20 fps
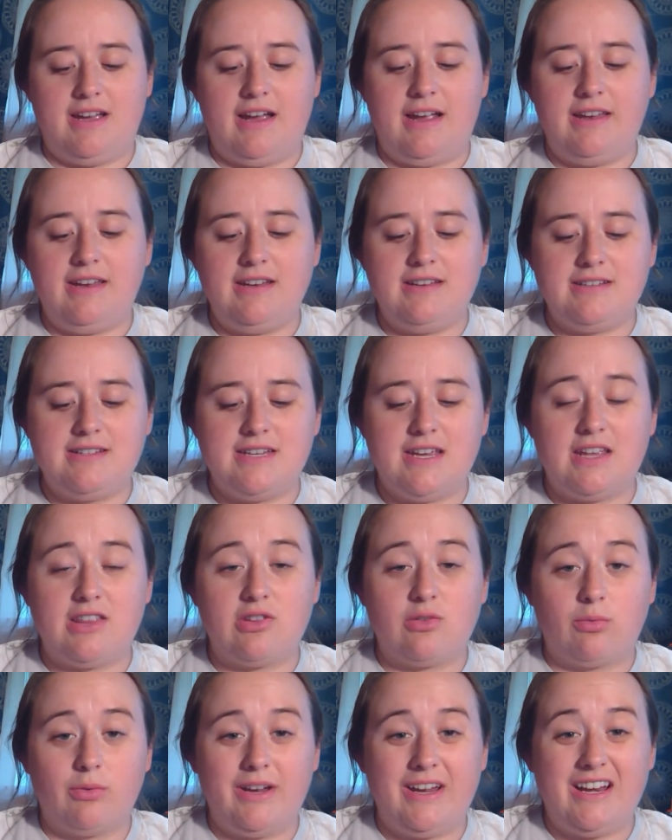I need to take
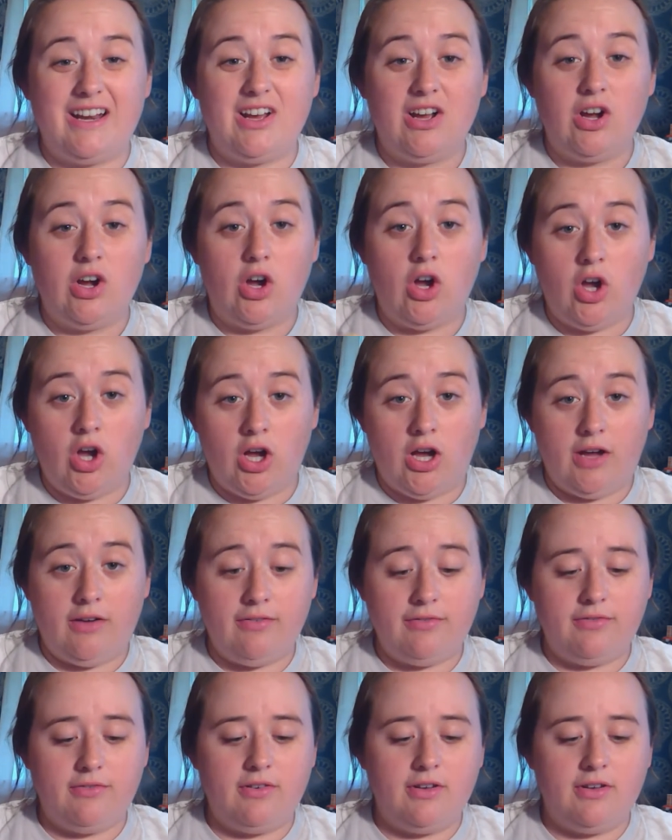the reed off